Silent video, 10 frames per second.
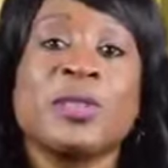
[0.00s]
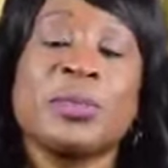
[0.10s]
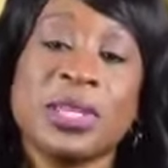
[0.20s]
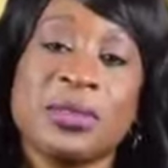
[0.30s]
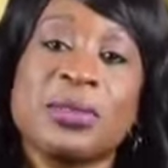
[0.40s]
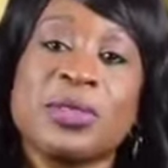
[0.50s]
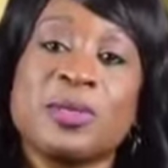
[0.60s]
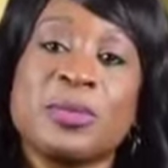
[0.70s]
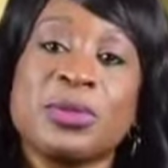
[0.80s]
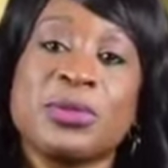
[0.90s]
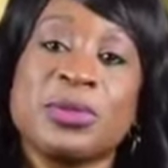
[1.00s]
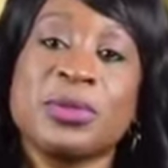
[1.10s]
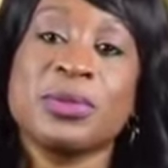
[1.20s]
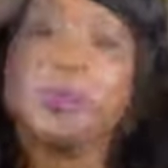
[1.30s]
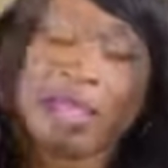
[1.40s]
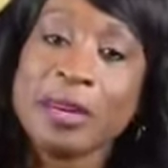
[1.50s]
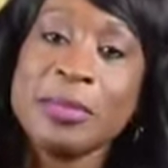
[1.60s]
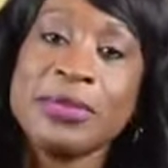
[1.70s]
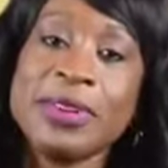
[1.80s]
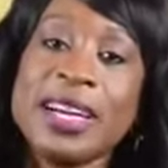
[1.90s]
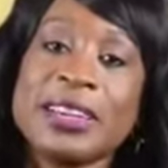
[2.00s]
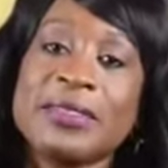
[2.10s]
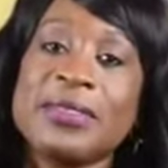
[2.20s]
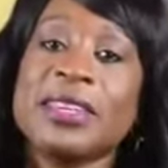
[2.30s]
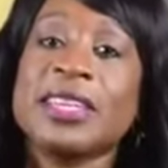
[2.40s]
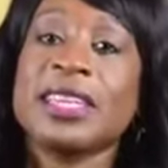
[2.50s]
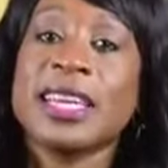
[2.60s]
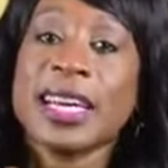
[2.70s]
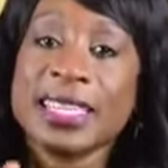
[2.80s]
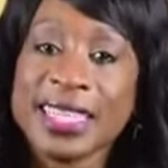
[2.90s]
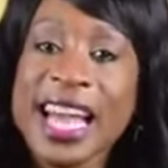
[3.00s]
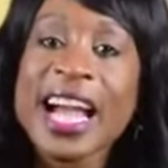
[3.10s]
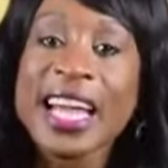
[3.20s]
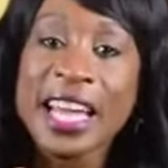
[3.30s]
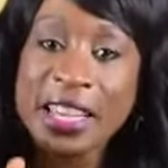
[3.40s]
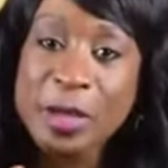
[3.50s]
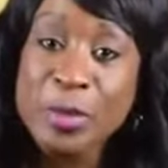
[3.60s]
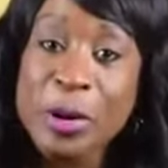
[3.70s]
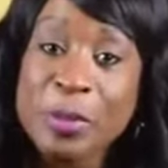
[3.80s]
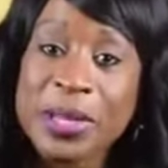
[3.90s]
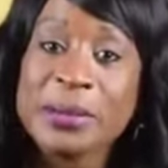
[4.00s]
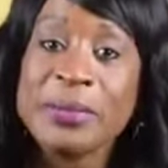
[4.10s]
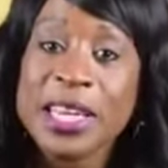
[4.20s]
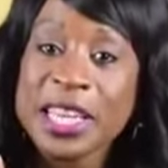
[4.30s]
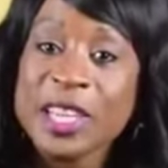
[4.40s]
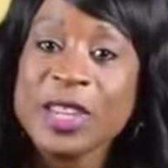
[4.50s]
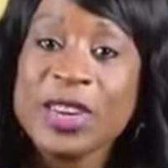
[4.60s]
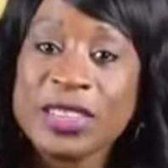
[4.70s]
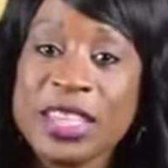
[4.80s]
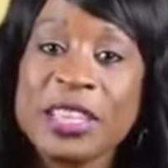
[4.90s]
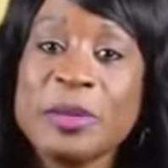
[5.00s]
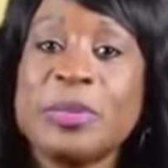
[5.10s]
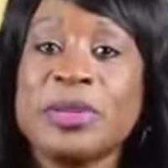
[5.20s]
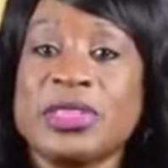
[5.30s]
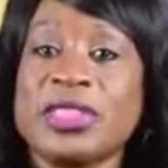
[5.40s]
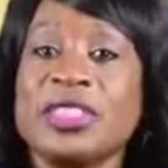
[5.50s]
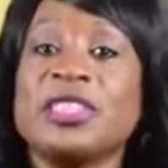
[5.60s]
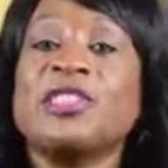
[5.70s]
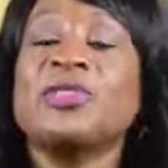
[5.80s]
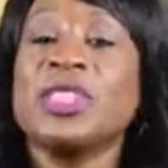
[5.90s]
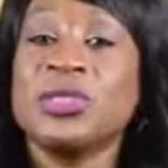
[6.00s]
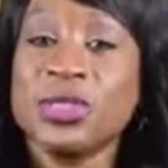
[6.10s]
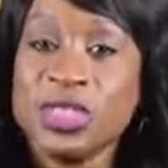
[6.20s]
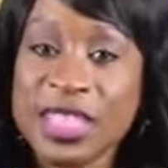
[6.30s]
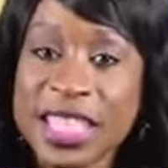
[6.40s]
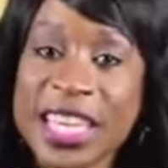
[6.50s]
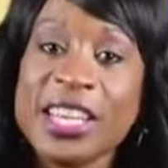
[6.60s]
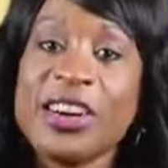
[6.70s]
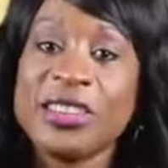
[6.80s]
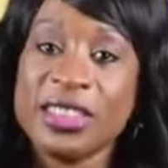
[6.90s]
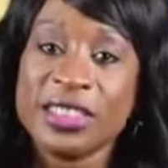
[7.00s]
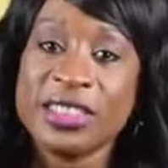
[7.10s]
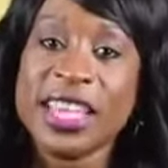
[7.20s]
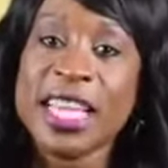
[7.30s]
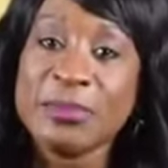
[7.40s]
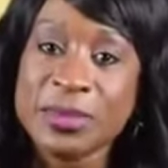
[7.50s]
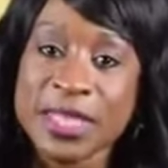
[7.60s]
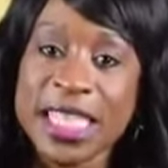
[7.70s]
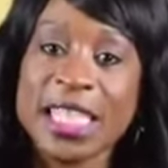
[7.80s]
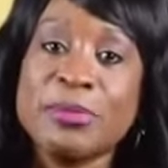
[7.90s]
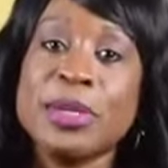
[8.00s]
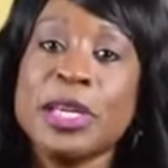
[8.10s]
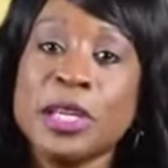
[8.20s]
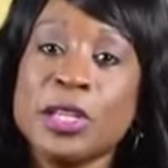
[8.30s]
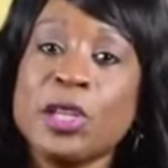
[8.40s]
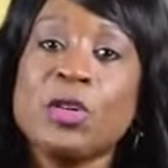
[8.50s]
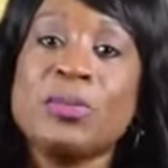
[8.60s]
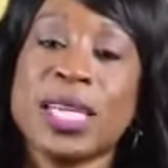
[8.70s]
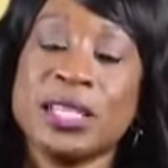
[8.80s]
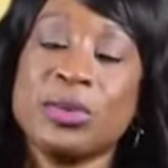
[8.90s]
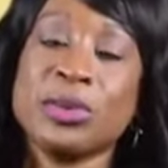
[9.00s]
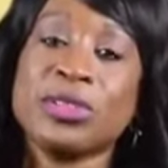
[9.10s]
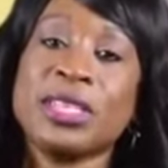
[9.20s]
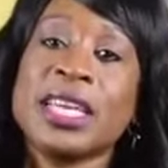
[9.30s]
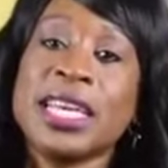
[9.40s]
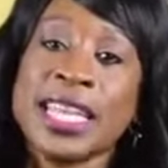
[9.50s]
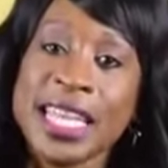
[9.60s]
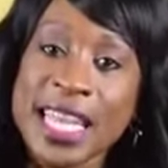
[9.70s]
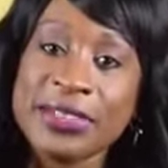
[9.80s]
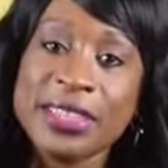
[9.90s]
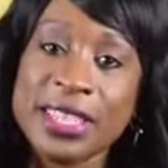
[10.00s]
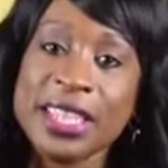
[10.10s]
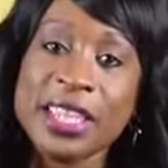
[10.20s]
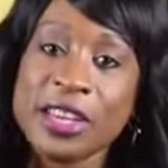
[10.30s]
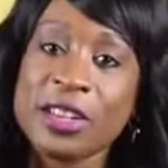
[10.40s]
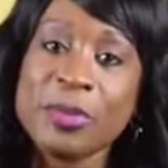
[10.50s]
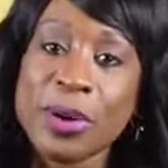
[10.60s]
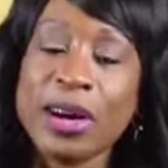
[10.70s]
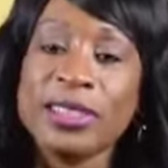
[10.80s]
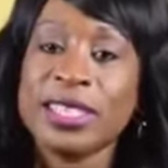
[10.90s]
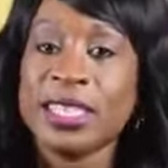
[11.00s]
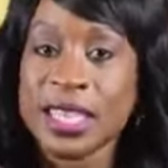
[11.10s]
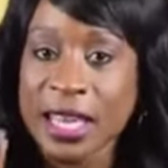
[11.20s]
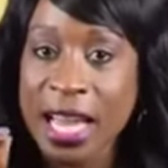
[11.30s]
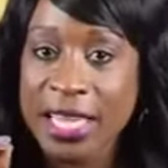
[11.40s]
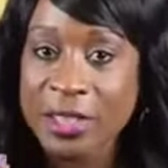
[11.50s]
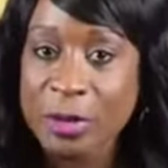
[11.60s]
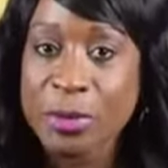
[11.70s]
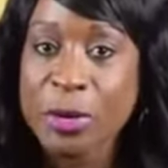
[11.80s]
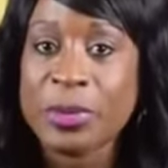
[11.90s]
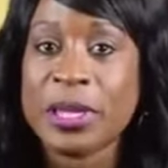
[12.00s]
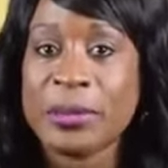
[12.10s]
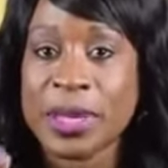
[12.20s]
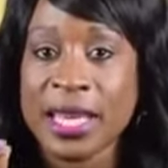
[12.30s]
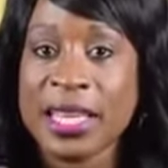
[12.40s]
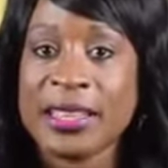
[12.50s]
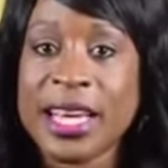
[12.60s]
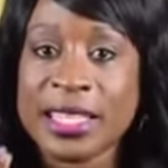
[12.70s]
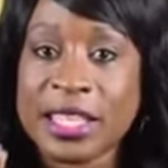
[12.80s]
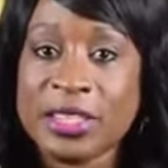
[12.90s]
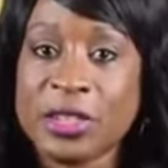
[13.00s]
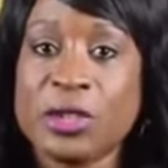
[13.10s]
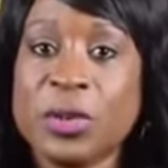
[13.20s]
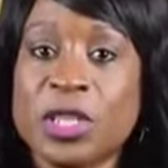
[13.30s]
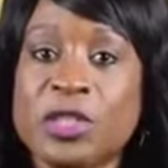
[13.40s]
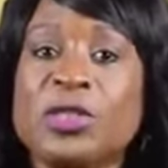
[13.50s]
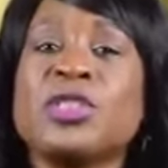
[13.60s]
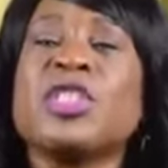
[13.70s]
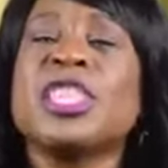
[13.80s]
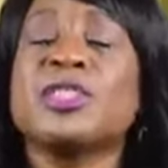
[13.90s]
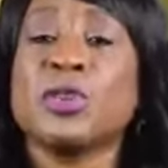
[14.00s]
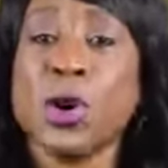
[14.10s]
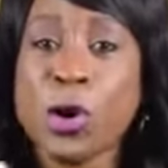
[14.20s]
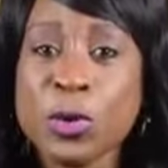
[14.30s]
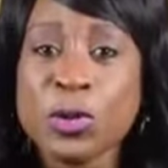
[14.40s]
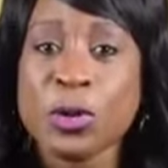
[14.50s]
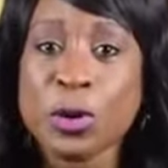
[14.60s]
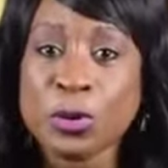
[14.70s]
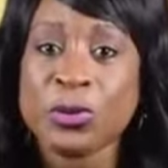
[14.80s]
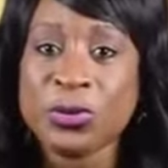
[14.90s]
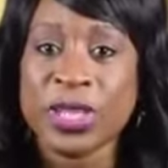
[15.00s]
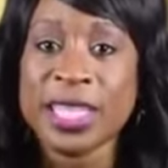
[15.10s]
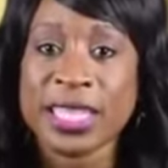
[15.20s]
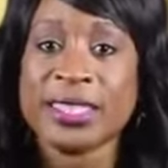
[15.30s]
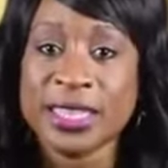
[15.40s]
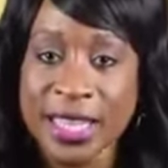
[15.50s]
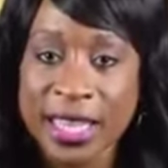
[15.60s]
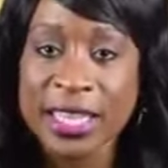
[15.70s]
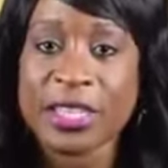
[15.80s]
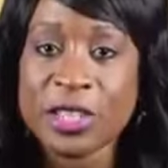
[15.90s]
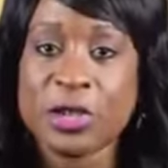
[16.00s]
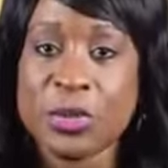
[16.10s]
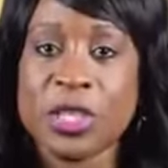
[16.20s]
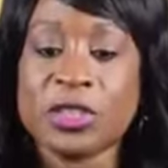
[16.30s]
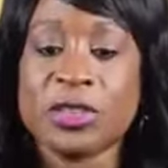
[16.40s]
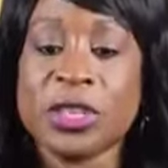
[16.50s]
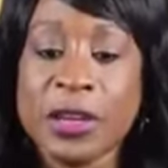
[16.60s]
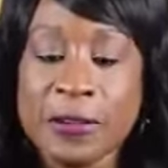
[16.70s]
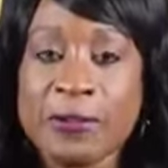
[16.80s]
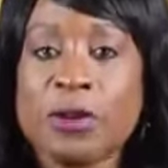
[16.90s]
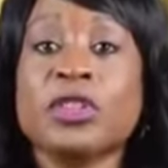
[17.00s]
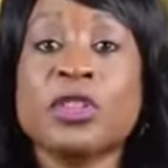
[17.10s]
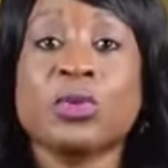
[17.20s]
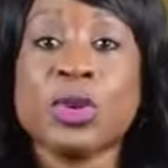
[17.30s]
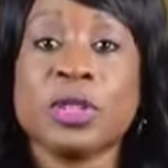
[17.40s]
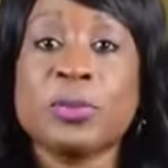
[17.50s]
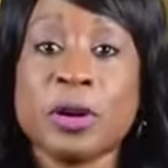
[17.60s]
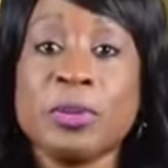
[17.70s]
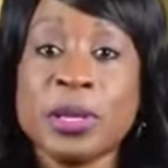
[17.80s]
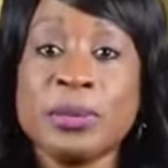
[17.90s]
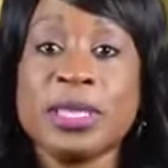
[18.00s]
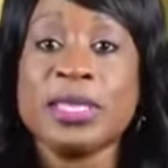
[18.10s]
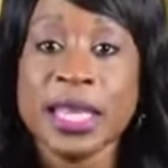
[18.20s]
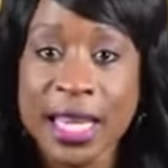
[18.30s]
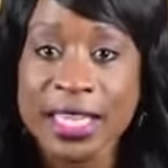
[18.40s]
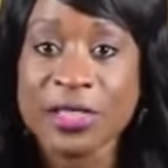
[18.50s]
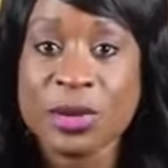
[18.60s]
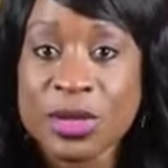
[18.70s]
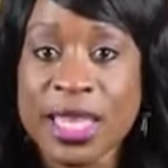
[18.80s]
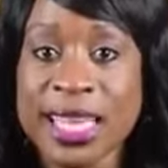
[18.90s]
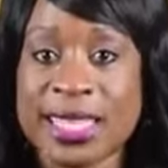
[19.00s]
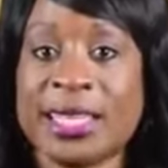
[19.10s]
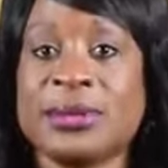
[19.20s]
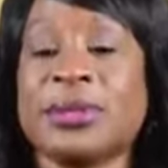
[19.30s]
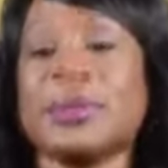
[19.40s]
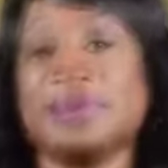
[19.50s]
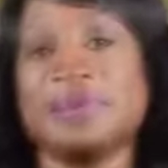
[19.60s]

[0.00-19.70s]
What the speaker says: to make the first move. Number 5, attack the problem, not the person. You need to stay on the same team no matter what. Never see the other party as the problem in that situation. You need to own your own feelings in the situation. Focus on what the problem is and sort that out.